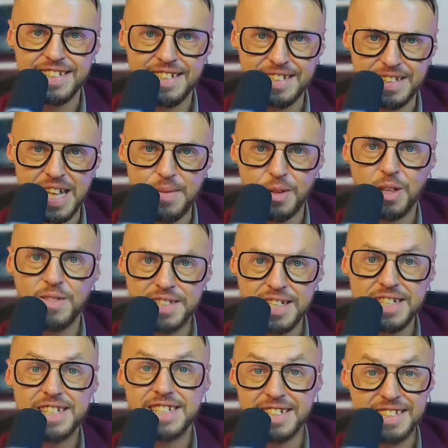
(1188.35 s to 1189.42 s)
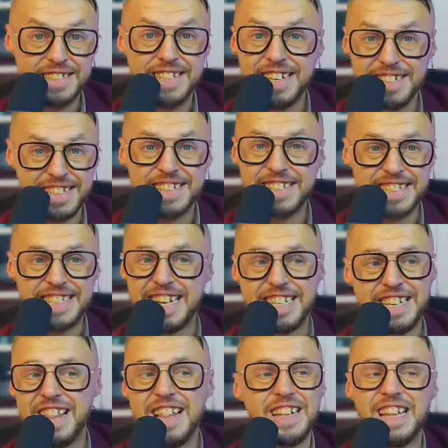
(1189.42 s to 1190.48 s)
level of
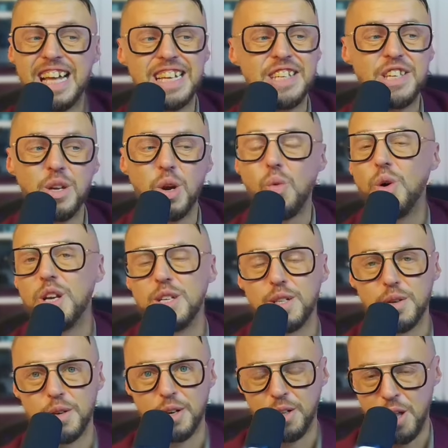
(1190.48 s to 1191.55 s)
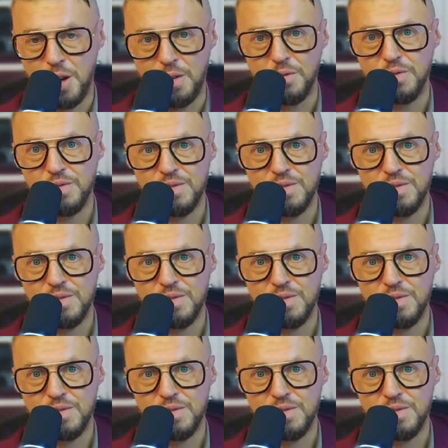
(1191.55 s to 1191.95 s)
standardization, you don't want to do it alone.